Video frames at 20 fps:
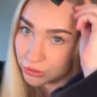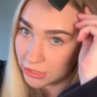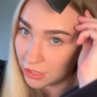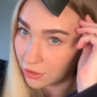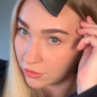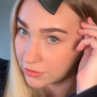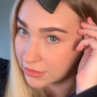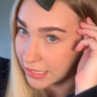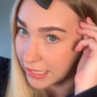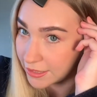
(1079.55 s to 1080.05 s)

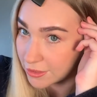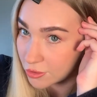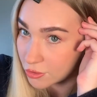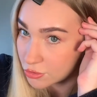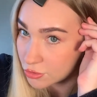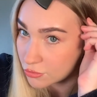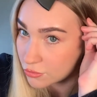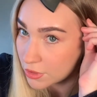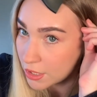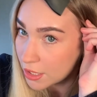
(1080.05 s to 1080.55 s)
hold that
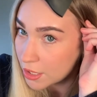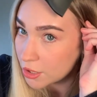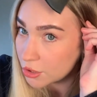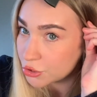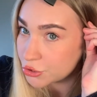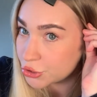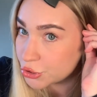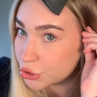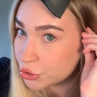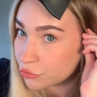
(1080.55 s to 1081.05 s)
nozzle
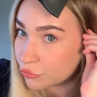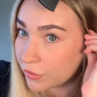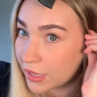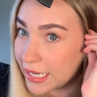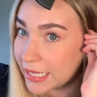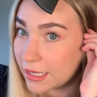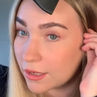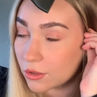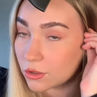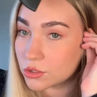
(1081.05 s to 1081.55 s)

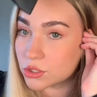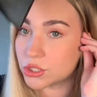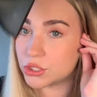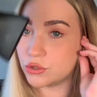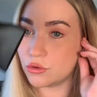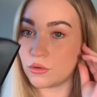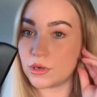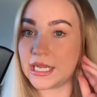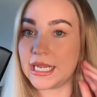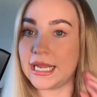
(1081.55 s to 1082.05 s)
straight onto
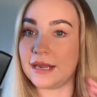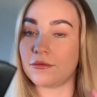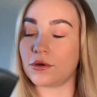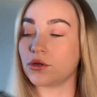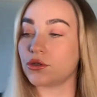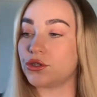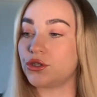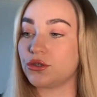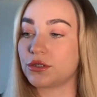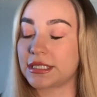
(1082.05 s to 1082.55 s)
your hair and
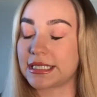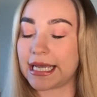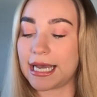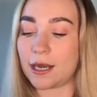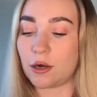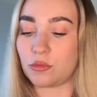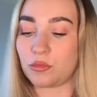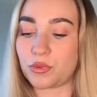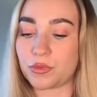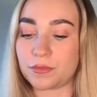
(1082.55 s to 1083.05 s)
onto your
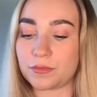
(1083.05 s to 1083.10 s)
scalp.